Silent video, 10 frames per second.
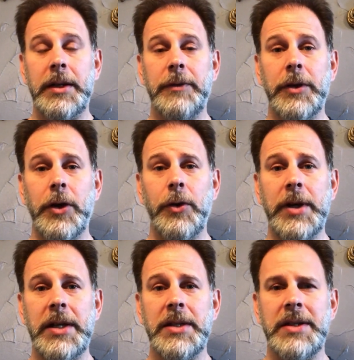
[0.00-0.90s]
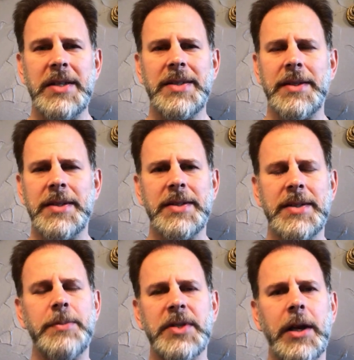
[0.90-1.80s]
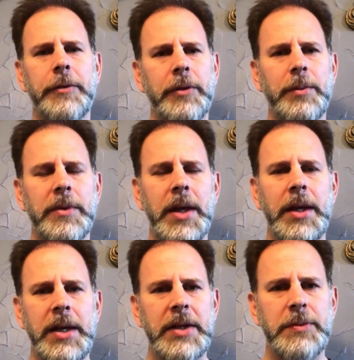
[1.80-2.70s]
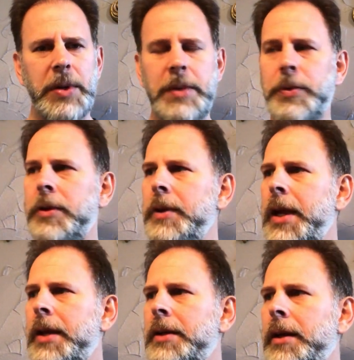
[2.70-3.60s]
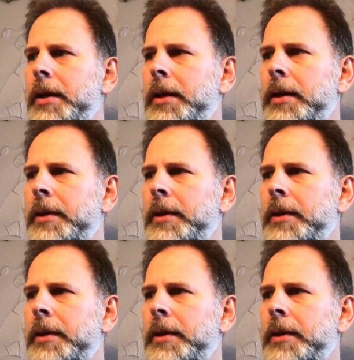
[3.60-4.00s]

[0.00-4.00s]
even though he distances himself from his people and uh,